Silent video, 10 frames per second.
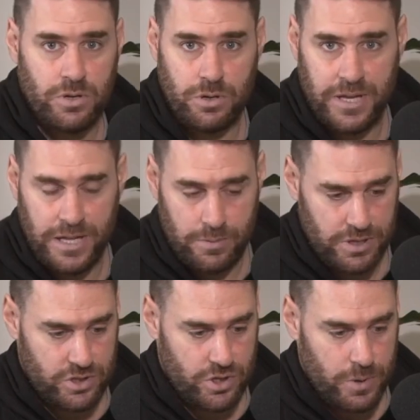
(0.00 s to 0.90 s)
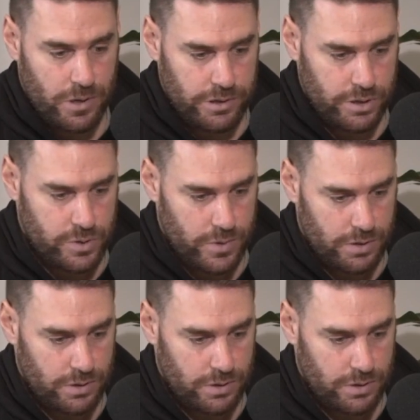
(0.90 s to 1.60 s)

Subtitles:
We talk about that with Extreme Warrior as well.